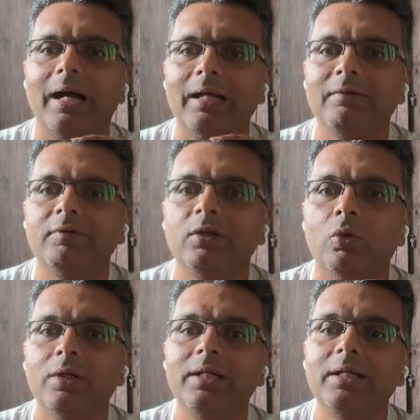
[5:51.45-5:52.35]
I will
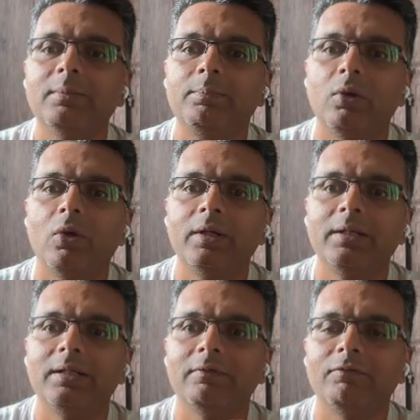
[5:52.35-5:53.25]
only
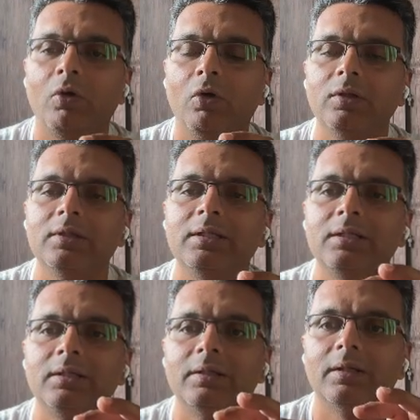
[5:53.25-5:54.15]
deploy if all
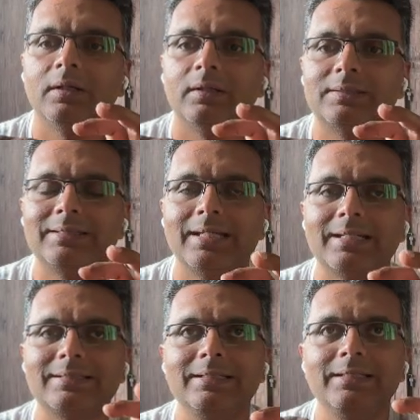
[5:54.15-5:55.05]
the
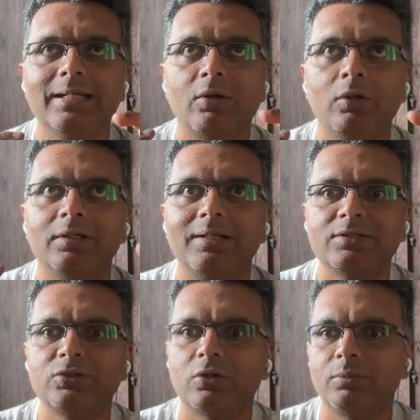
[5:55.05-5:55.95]
CI/CD and all the
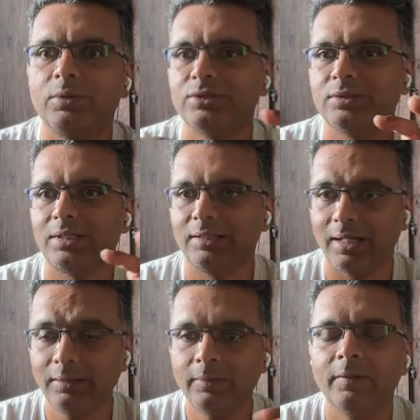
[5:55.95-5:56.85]
test automations are
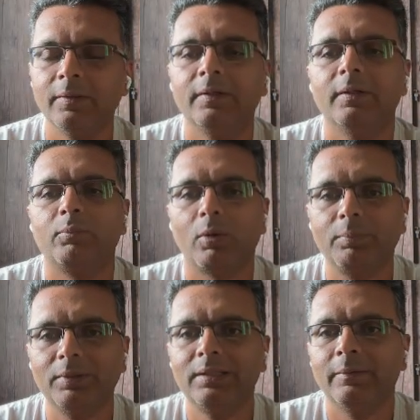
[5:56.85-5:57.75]
done
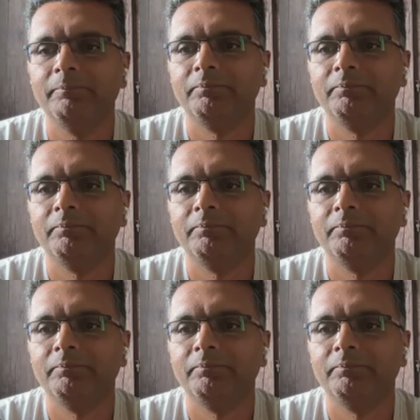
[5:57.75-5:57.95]
properly.